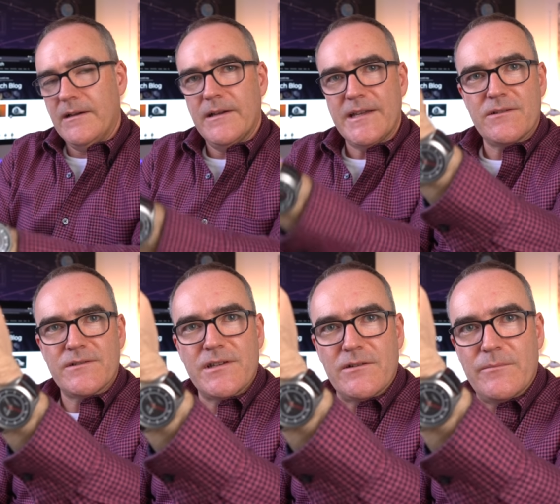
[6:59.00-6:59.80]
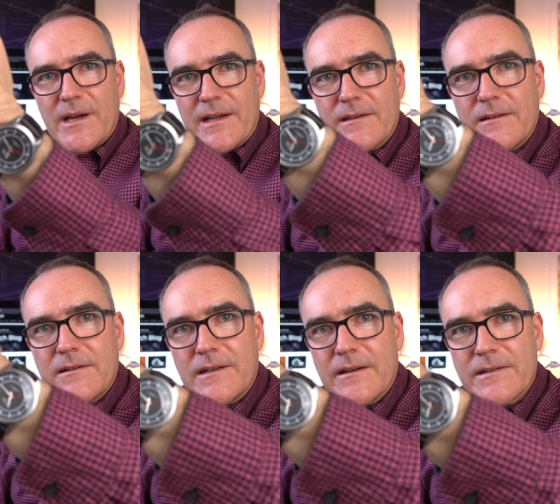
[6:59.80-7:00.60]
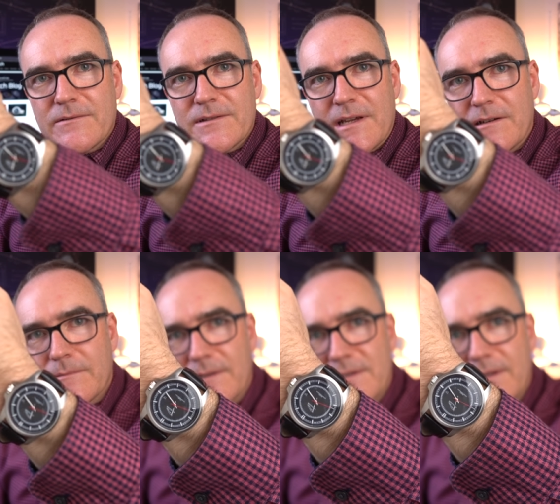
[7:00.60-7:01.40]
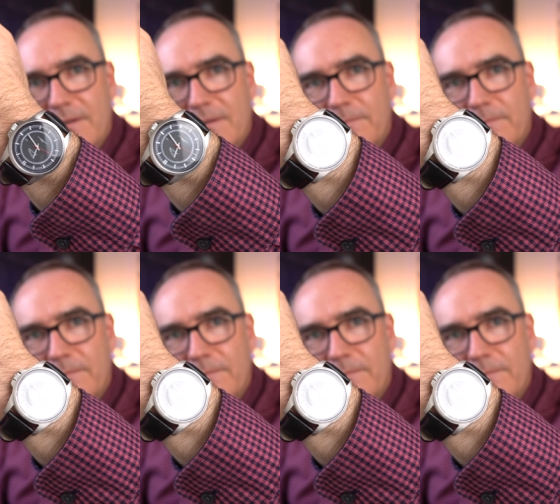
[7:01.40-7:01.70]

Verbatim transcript: It's not too bad. Yeah, it's not terrible, is it?